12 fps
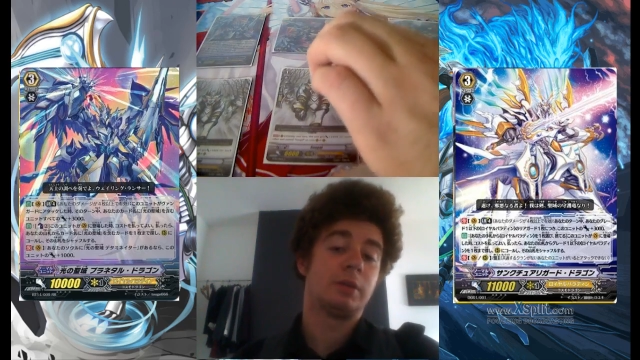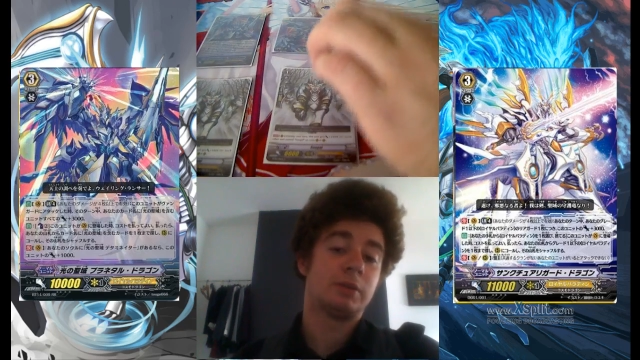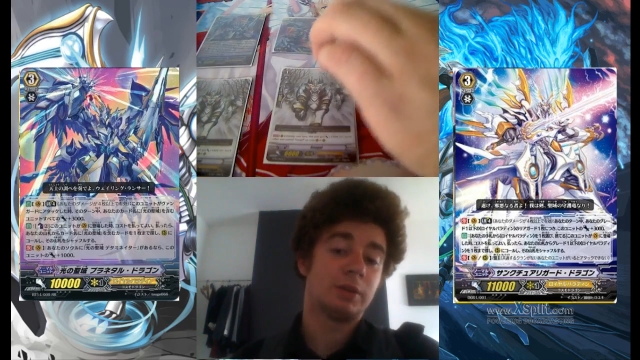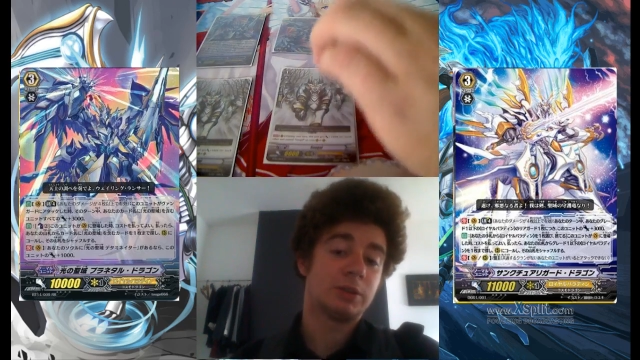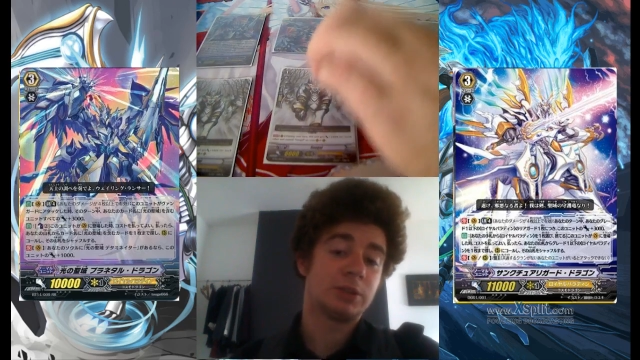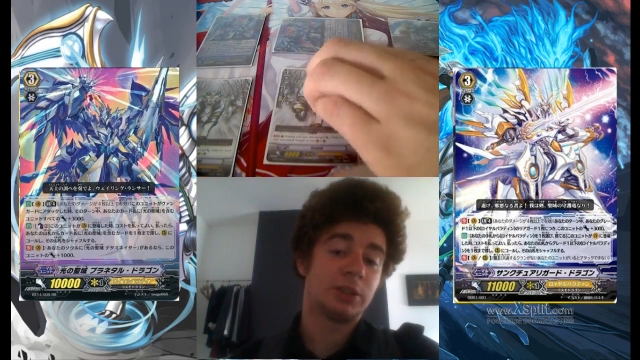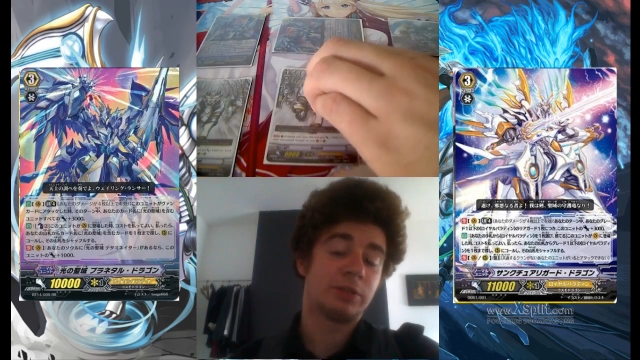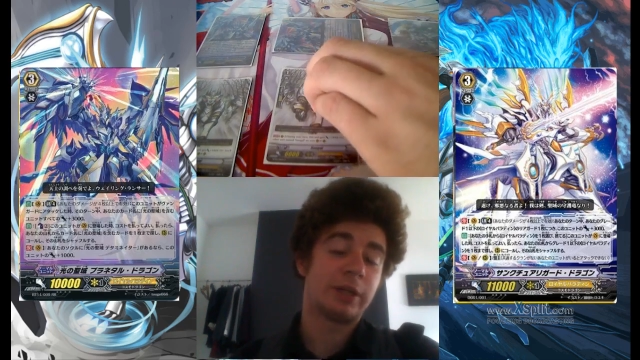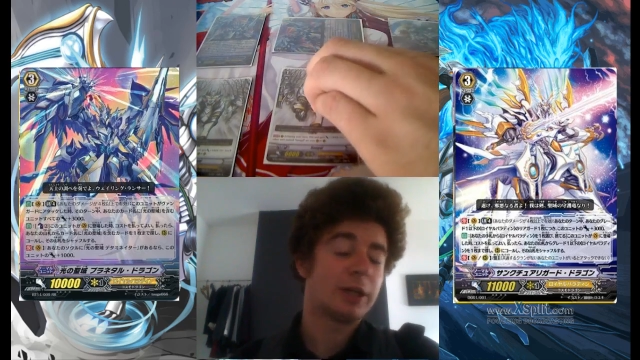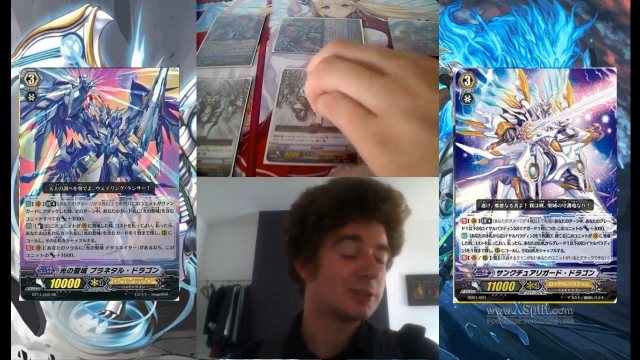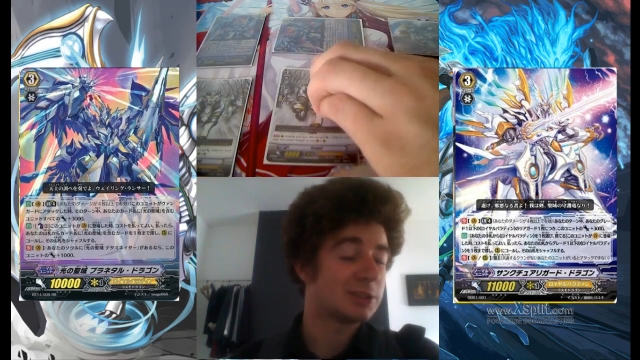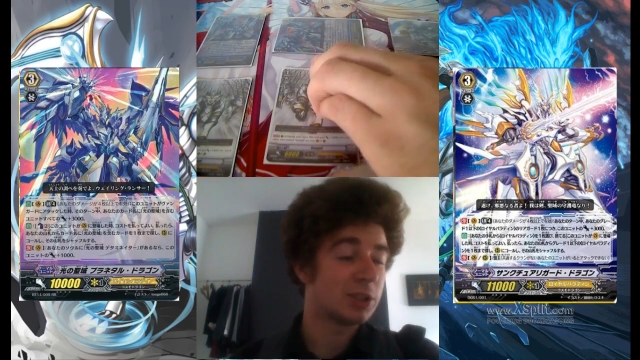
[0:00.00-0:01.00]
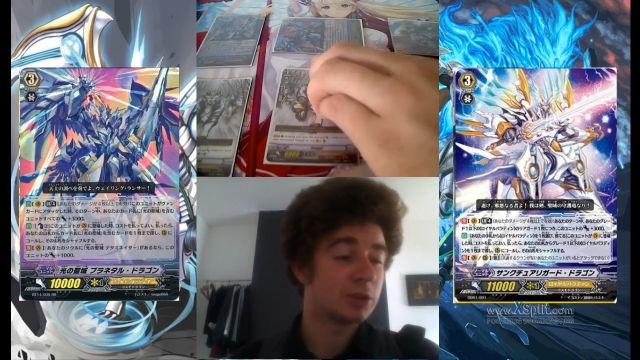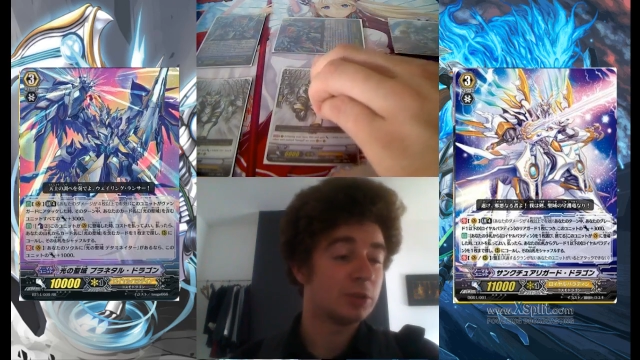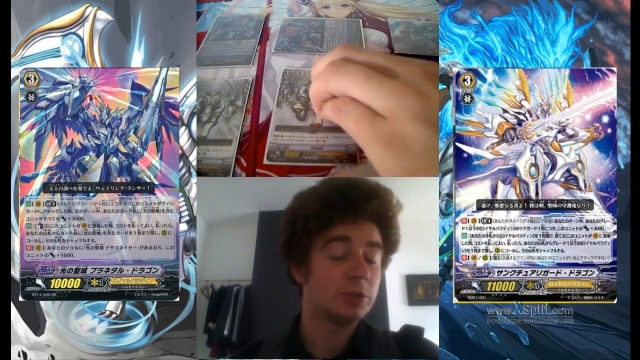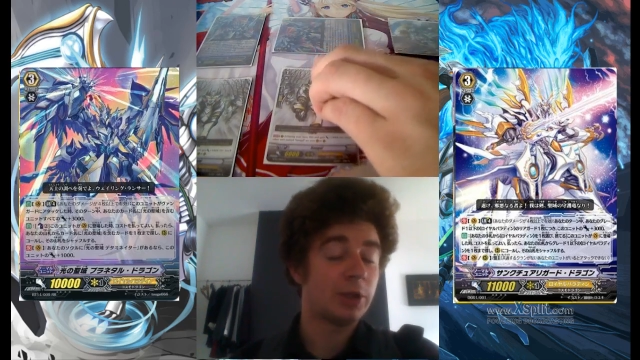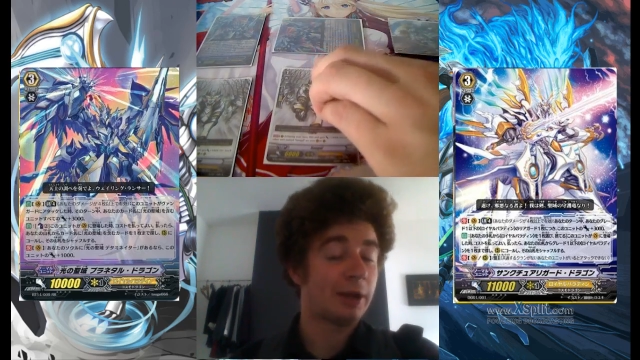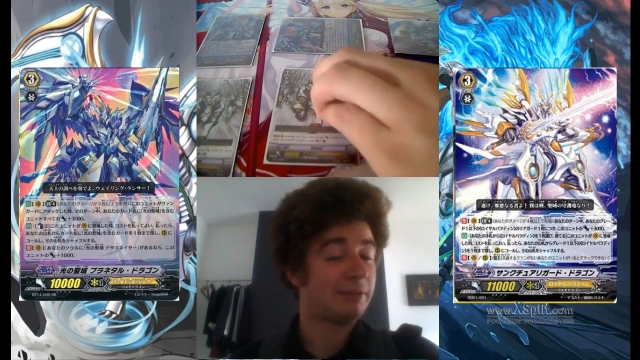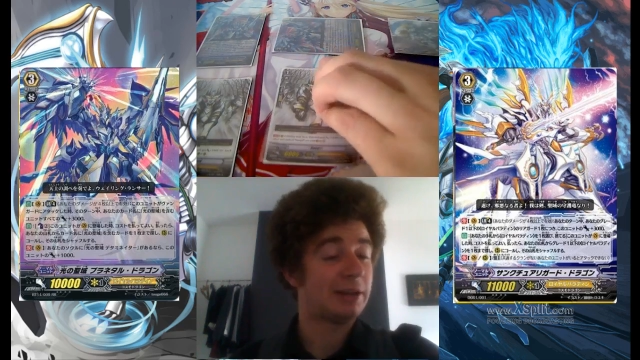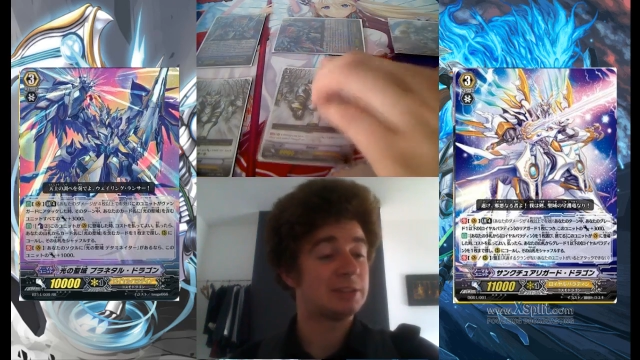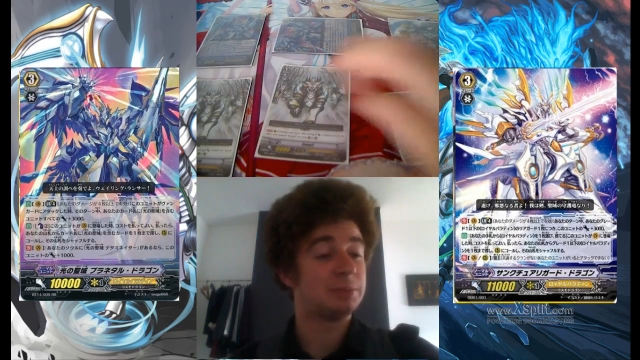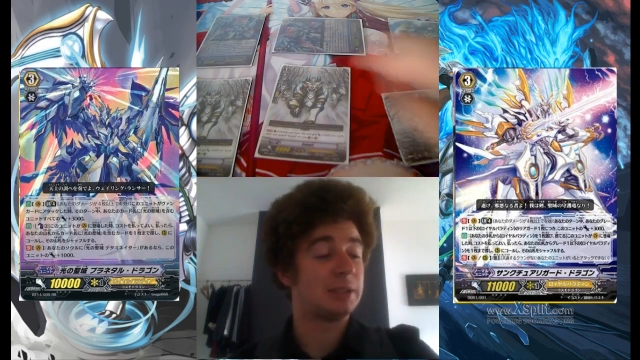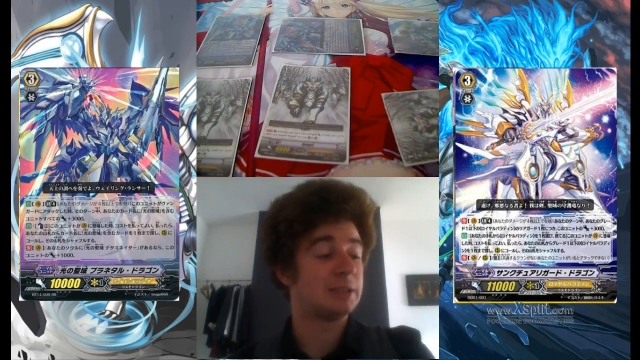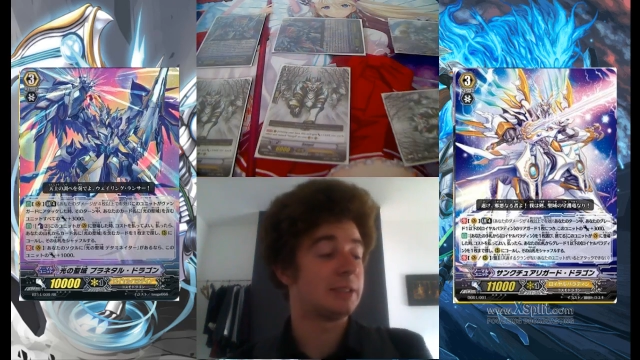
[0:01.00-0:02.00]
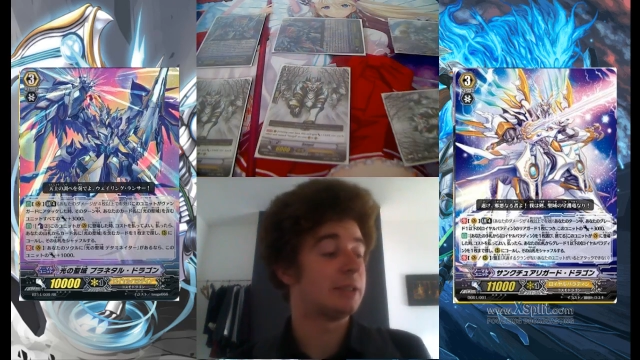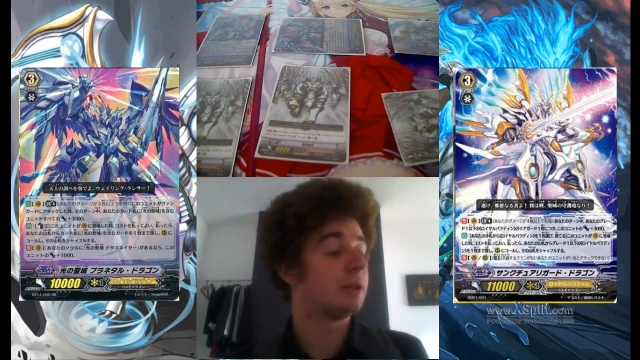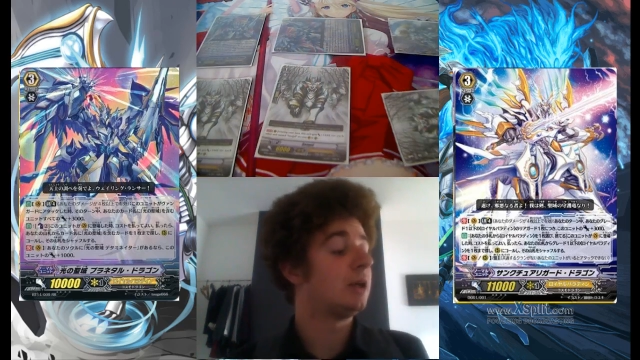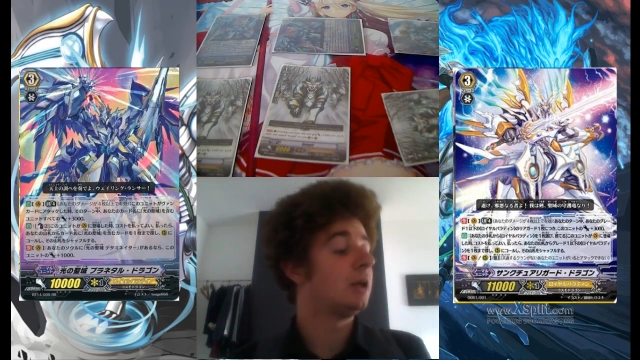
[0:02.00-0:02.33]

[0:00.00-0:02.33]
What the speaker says: onto your rearguard circle, you activate its ability,